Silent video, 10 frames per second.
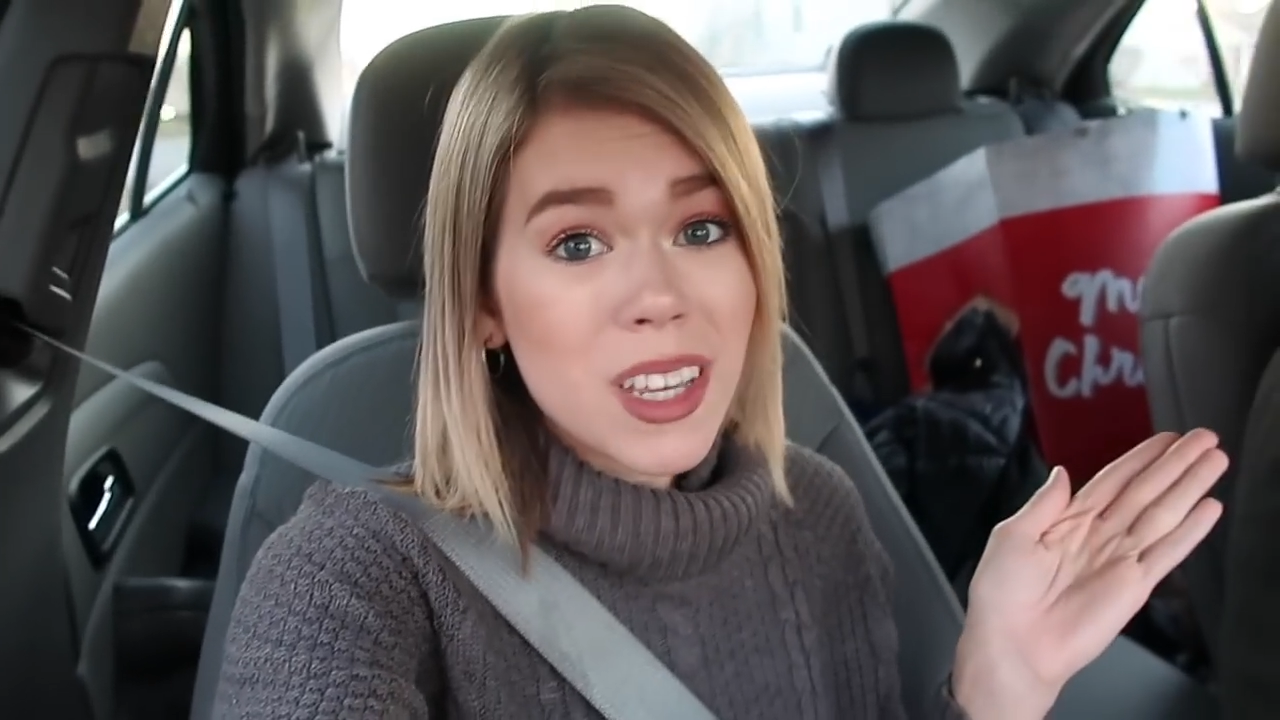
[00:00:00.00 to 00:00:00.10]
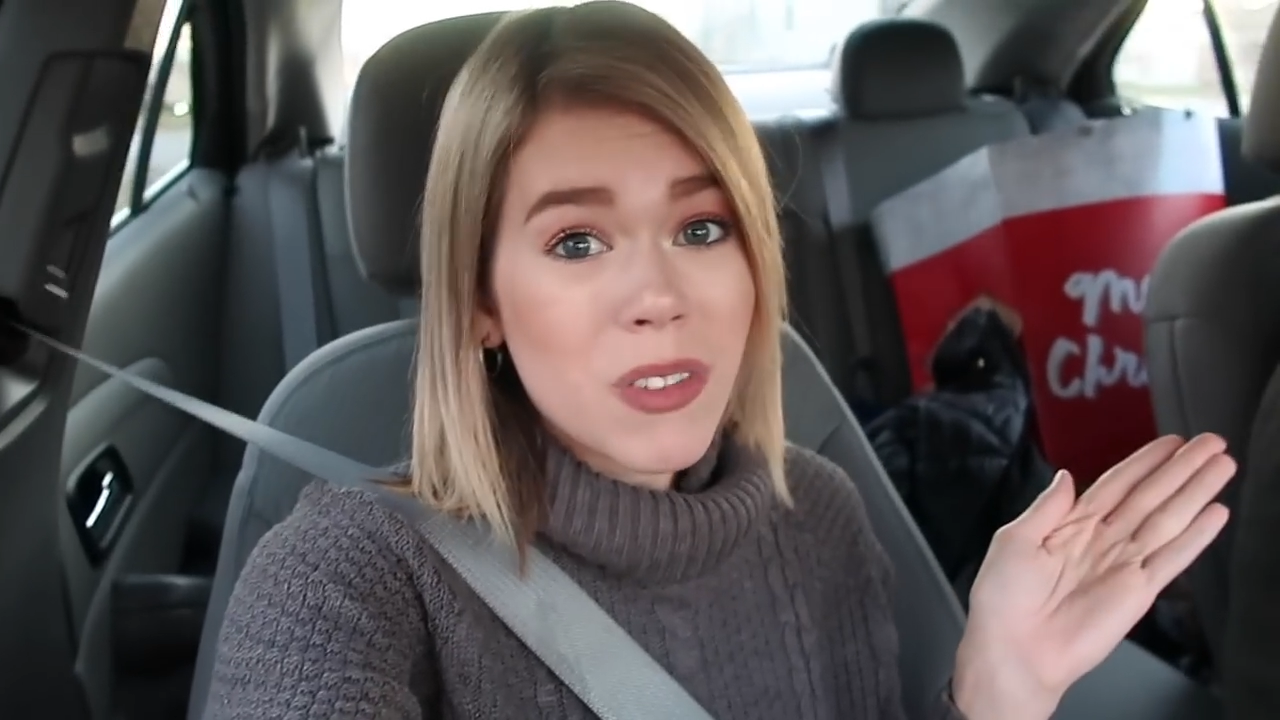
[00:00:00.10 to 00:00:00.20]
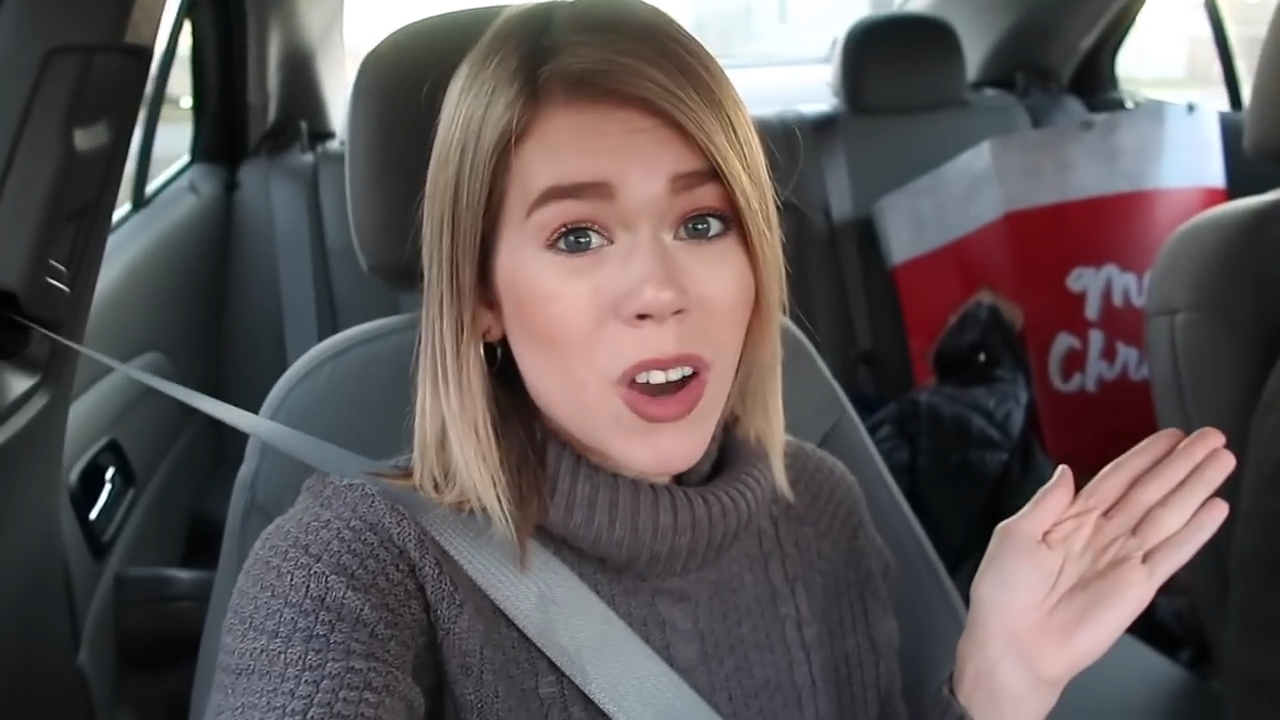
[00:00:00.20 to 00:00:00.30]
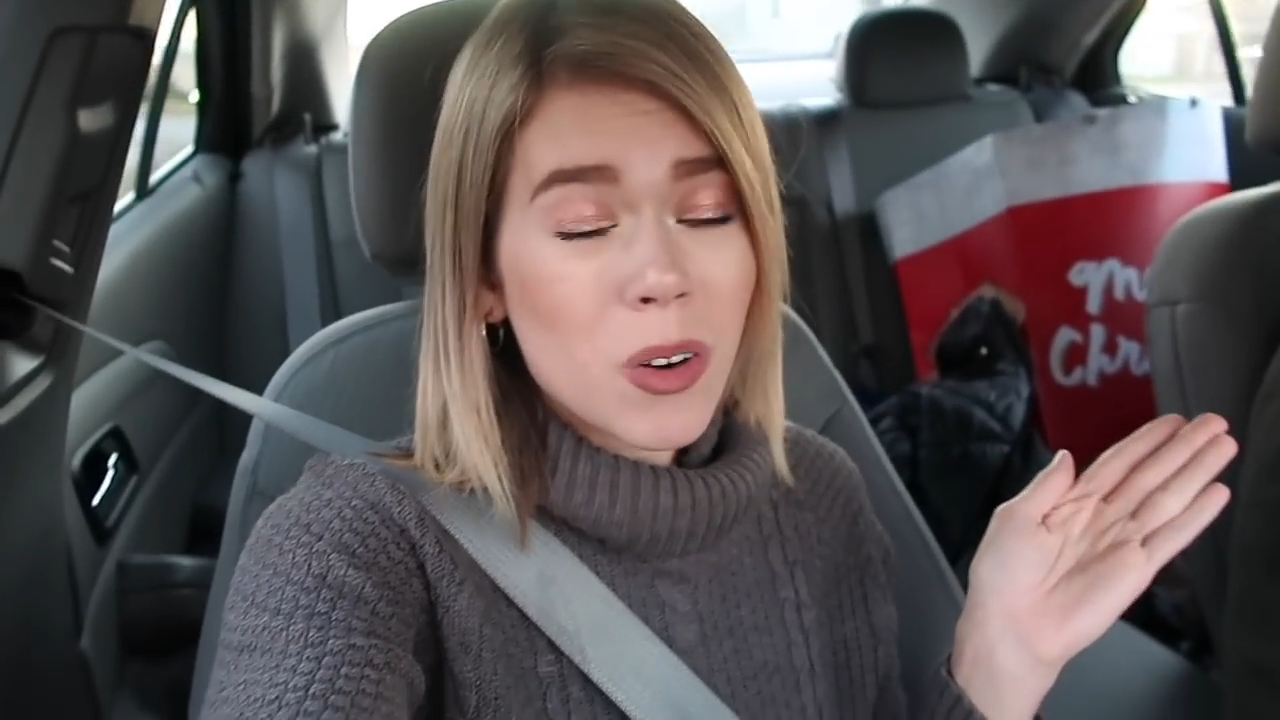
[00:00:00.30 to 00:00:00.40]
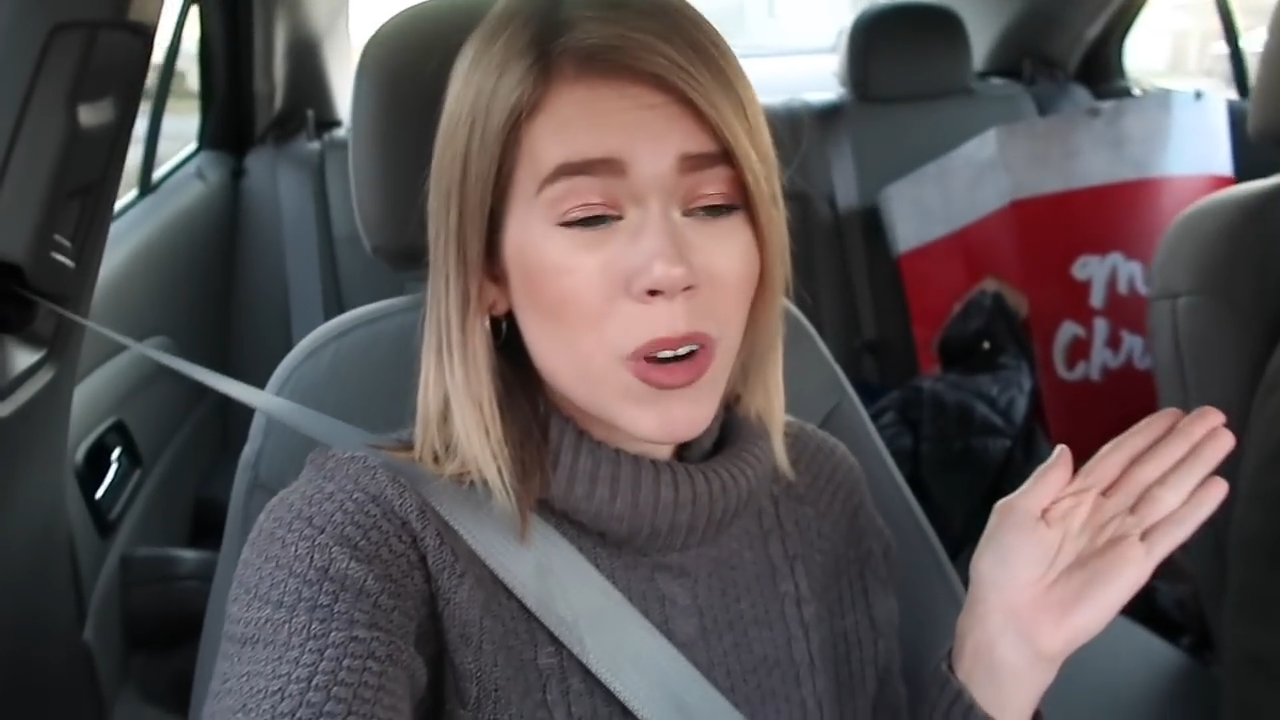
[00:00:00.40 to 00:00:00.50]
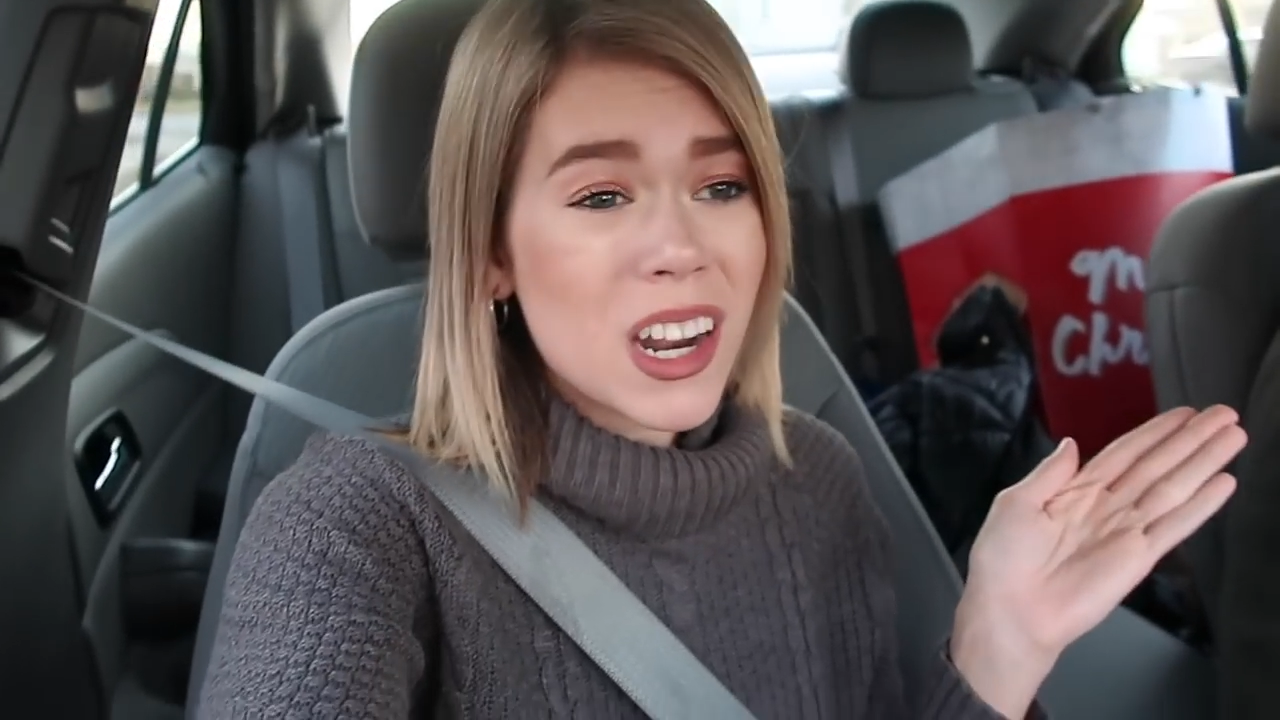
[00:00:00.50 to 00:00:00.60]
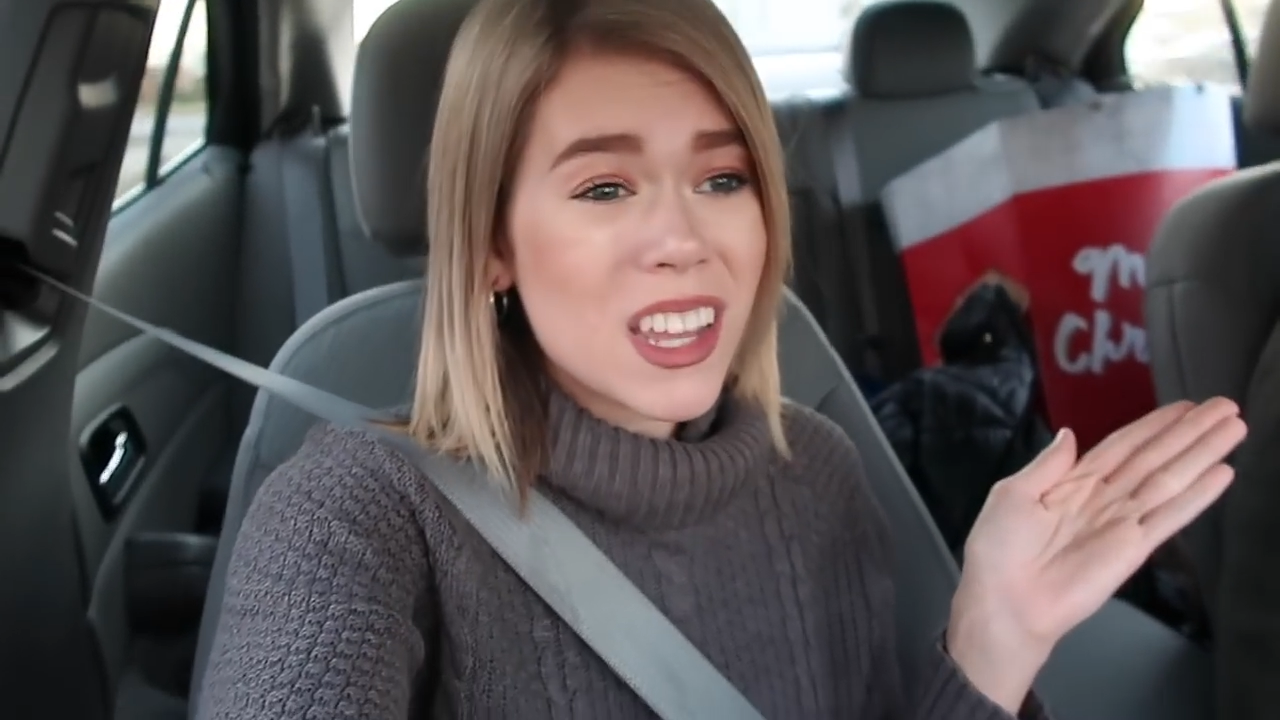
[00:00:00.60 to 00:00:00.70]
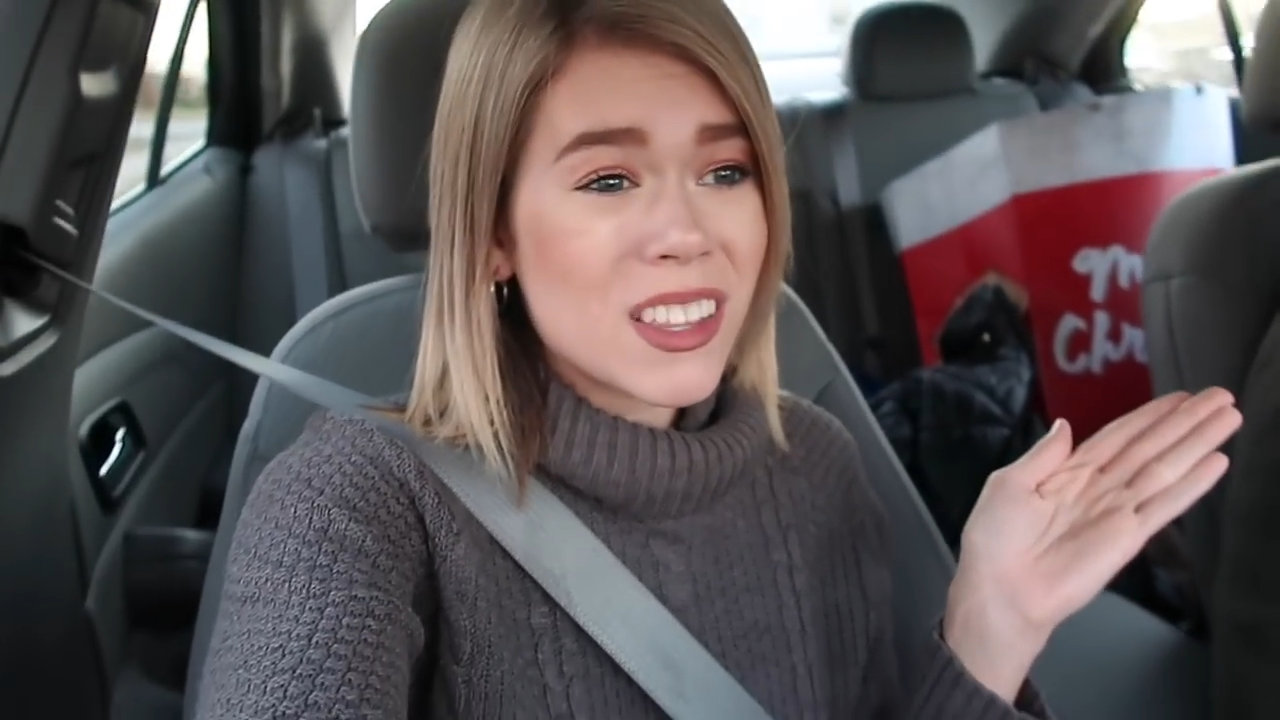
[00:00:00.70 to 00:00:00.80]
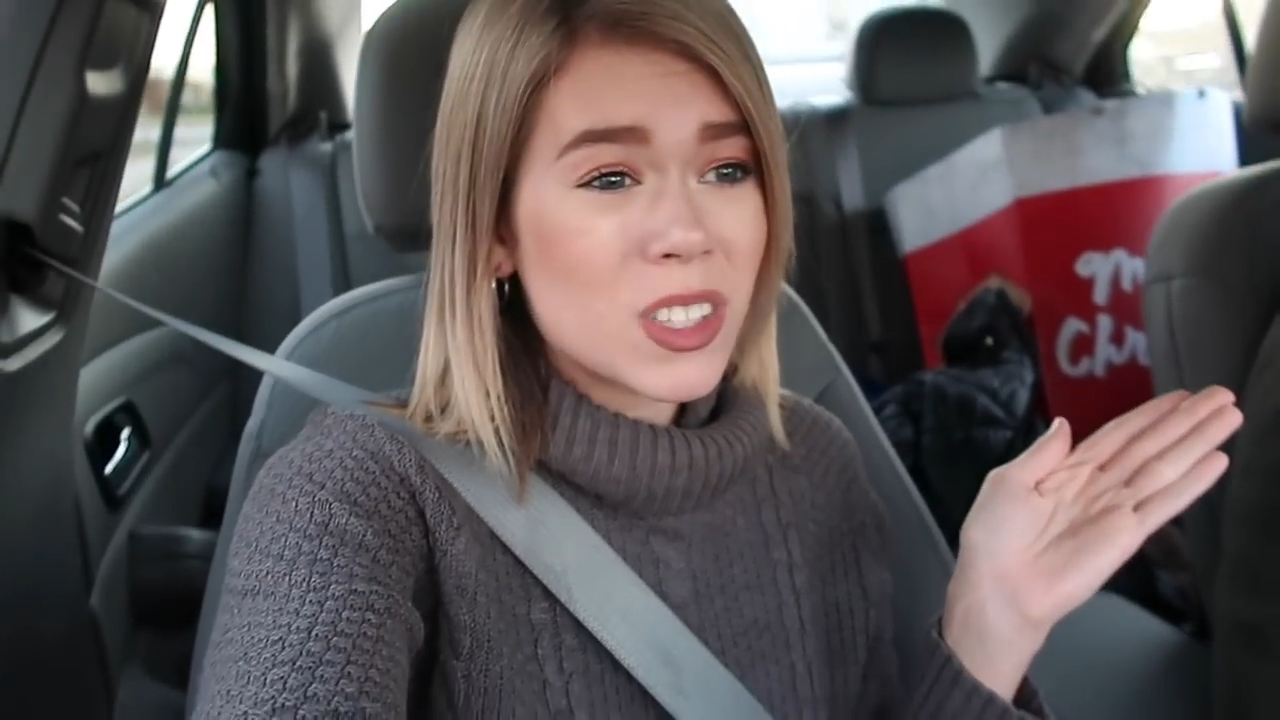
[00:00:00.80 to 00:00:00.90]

Eve already.